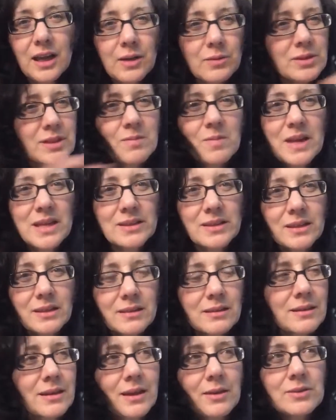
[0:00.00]
it was amazing.
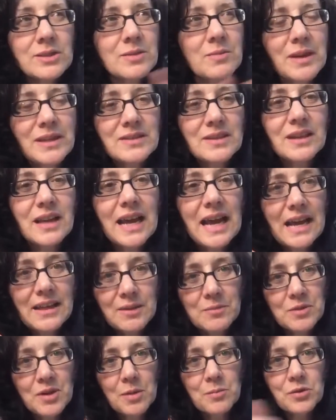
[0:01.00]
It was amazing. I
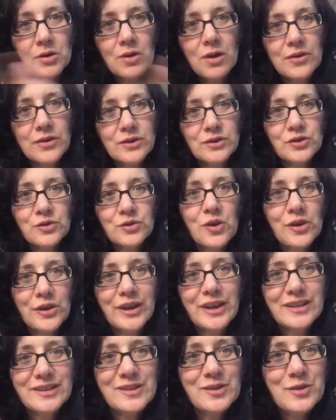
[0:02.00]
had them number all their
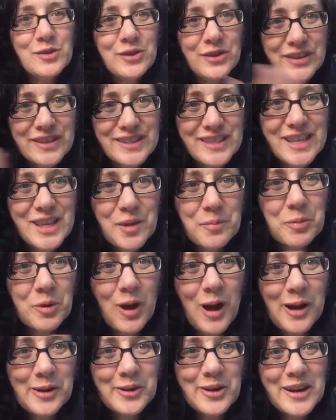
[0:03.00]
drawings so you could see the
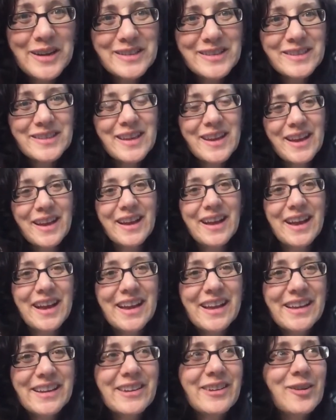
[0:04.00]
progress
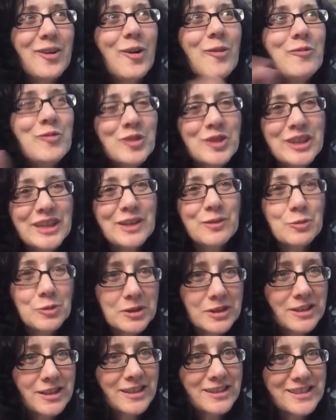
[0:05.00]
and hopefully
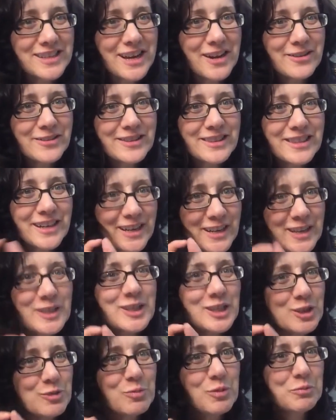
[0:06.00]
word gets out that I can
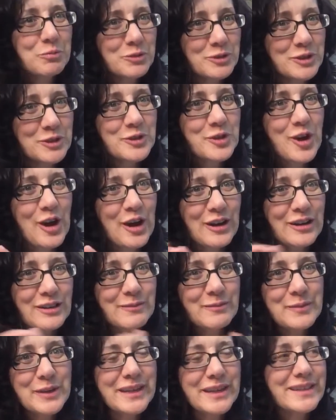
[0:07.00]
teach people to draw
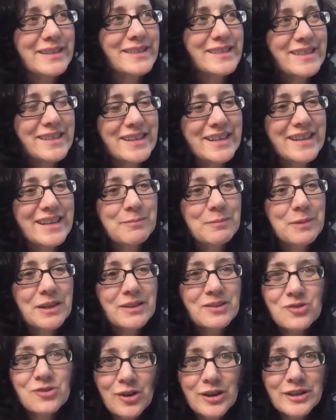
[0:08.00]
because
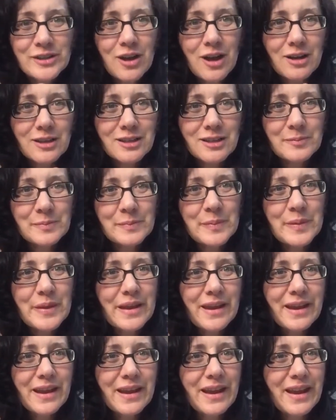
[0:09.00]
because drawing is awesome
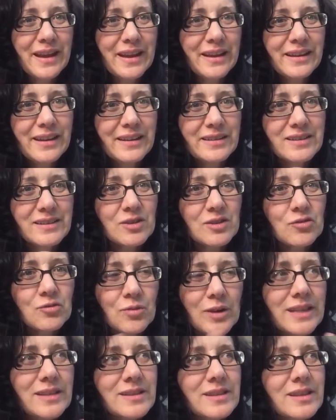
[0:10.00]
and it's a
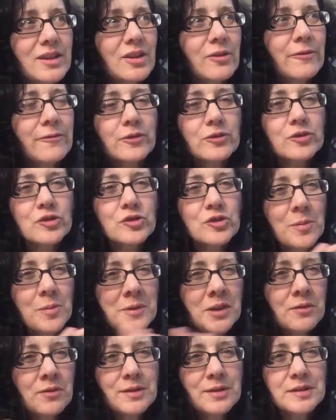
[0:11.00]
great skill for
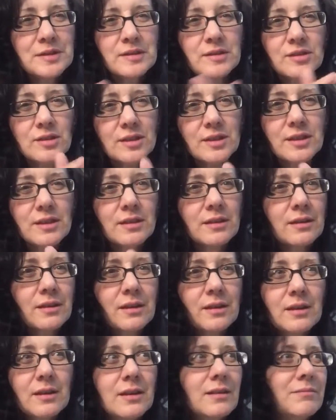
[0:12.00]
so many reasons just to
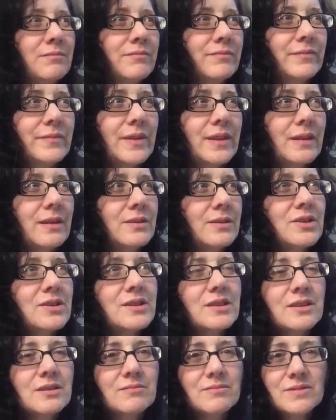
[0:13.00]

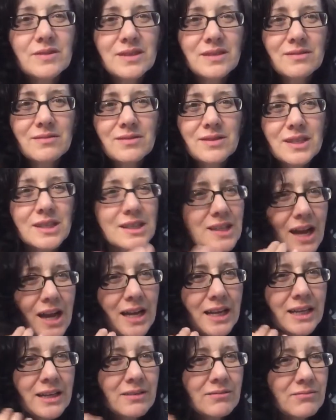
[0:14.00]
just to
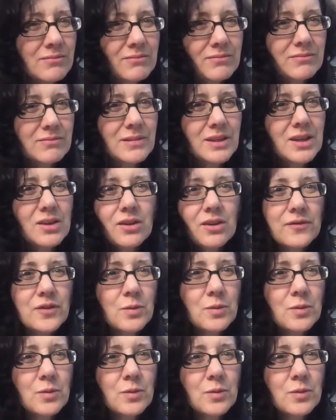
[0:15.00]
design, you